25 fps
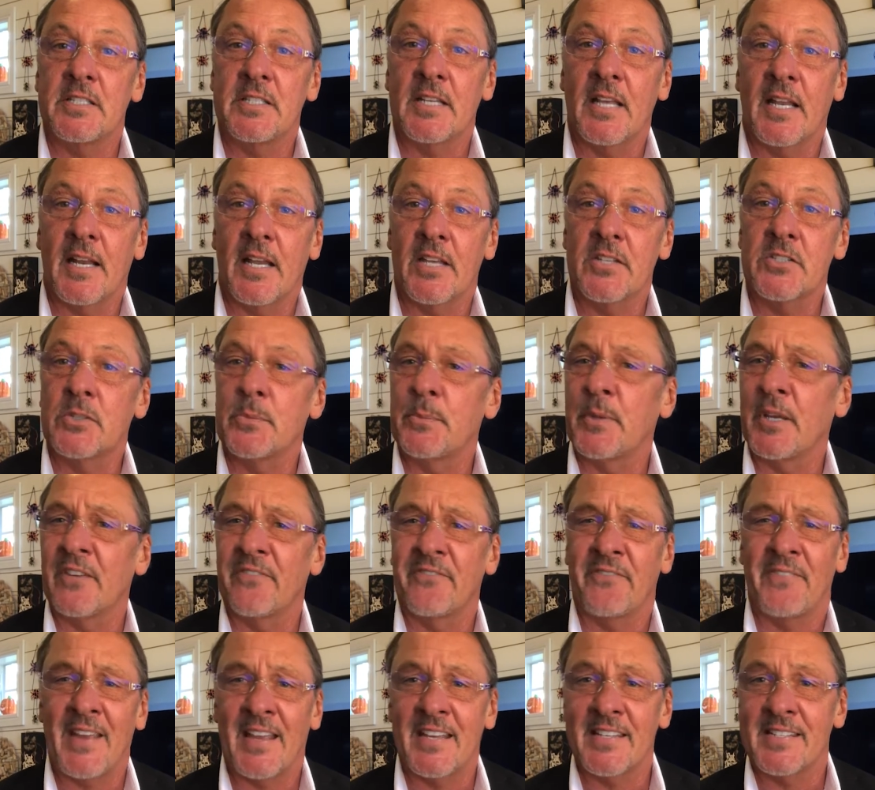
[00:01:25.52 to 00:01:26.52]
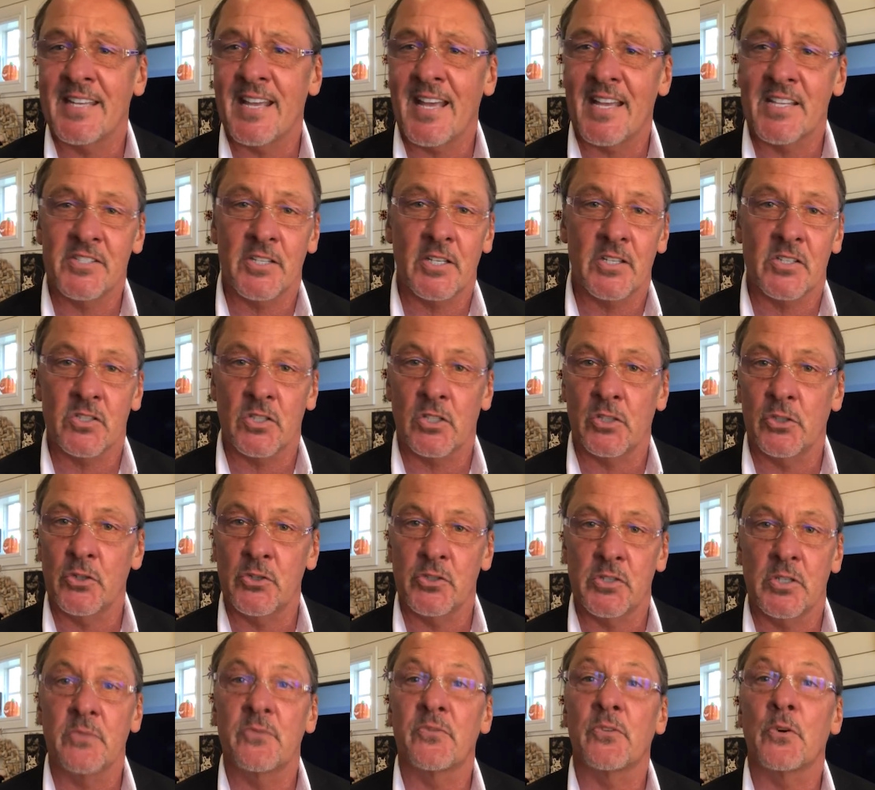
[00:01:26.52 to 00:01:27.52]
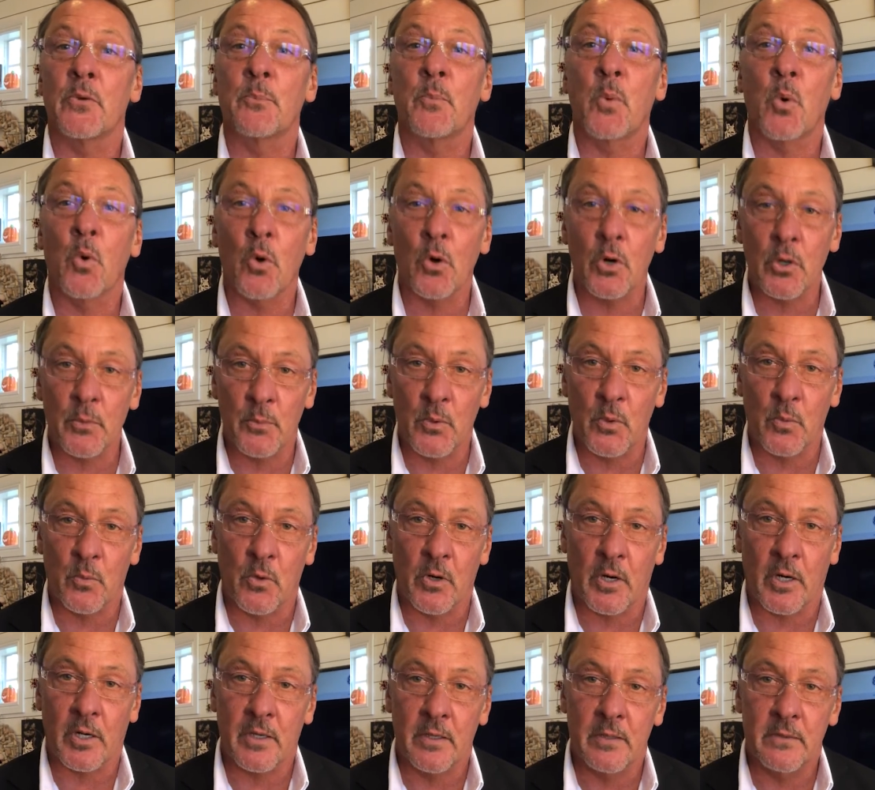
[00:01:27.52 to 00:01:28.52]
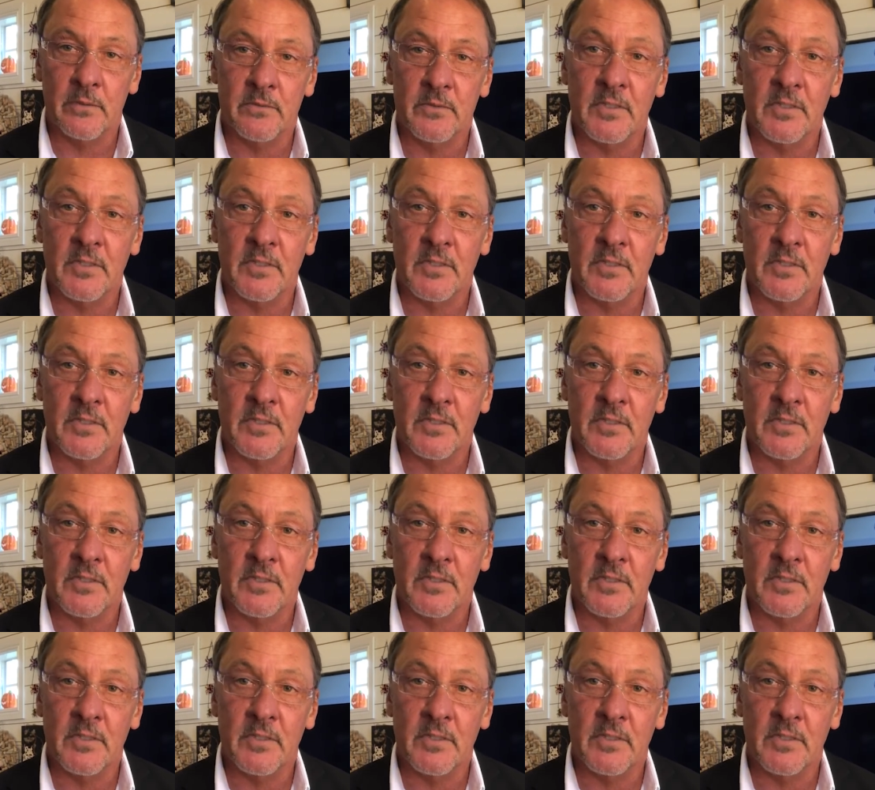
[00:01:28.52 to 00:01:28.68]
E10S to be a fantastic solution for portable work,